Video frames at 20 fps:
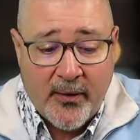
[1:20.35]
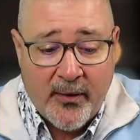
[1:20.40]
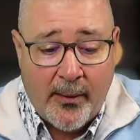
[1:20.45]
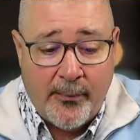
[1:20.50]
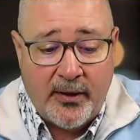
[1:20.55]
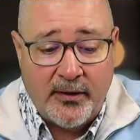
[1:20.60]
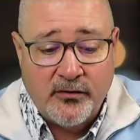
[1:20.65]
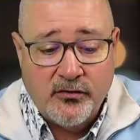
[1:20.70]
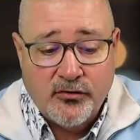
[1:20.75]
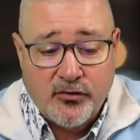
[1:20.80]
I'm
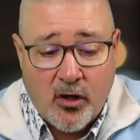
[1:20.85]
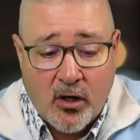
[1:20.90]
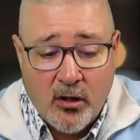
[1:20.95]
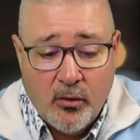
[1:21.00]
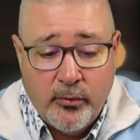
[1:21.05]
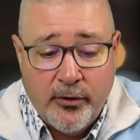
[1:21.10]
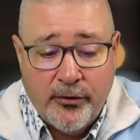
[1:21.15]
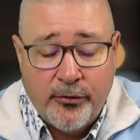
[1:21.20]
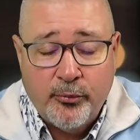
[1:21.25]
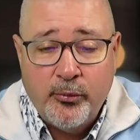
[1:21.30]
going to
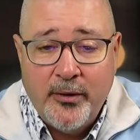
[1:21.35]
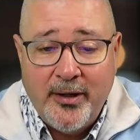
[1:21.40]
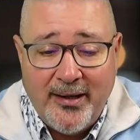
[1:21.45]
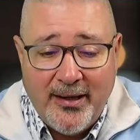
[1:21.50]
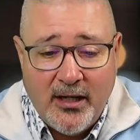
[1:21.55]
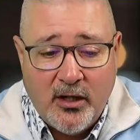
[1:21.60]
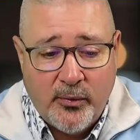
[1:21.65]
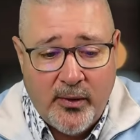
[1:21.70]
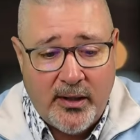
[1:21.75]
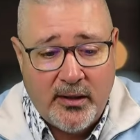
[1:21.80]
start with
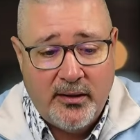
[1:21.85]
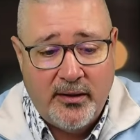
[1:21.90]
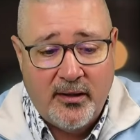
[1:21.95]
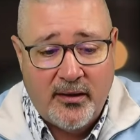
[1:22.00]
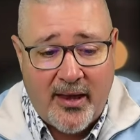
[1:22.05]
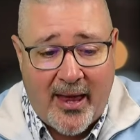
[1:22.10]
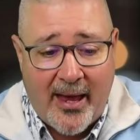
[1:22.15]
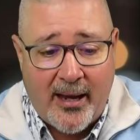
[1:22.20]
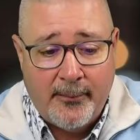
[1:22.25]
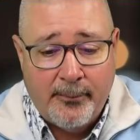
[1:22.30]
really quickly
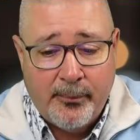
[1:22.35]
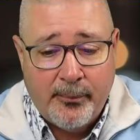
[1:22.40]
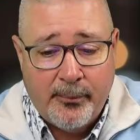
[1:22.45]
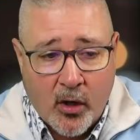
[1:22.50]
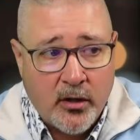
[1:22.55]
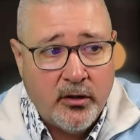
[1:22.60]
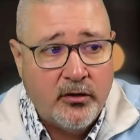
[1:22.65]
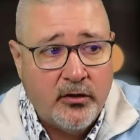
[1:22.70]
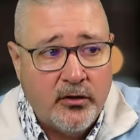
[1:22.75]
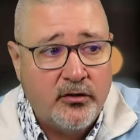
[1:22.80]
that
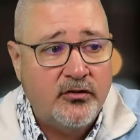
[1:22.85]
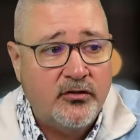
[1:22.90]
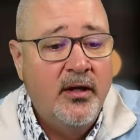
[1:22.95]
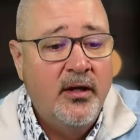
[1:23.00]
part,